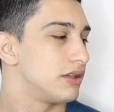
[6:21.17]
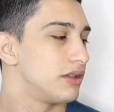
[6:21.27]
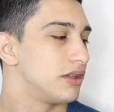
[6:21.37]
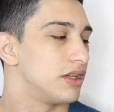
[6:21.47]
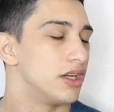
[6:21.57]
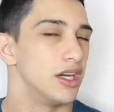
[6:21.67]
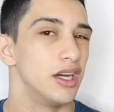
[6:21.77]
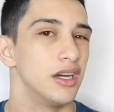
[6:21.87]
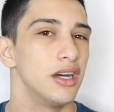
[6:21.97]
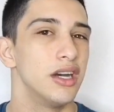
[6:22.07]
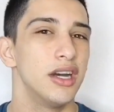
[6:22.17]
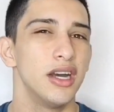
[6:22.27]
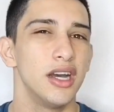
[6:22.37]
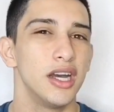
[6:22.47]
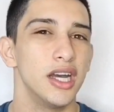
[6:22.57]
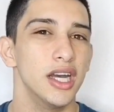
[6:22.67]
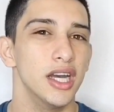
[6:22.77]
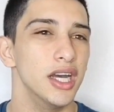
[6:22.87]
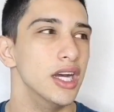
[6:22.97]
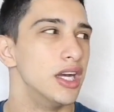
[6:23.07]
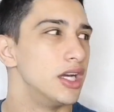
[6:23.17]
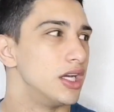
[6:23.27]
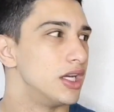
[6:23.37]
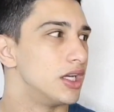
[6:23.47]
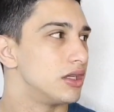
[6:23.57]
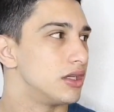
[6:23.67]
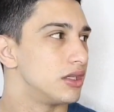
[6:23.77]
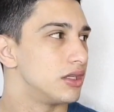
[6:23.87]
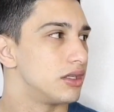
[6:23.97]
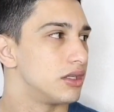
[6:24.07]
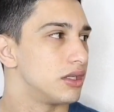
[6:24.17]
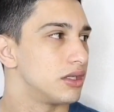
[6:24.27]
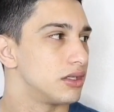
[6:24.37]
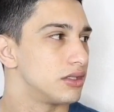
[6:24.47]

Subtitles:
The person shown says nothing.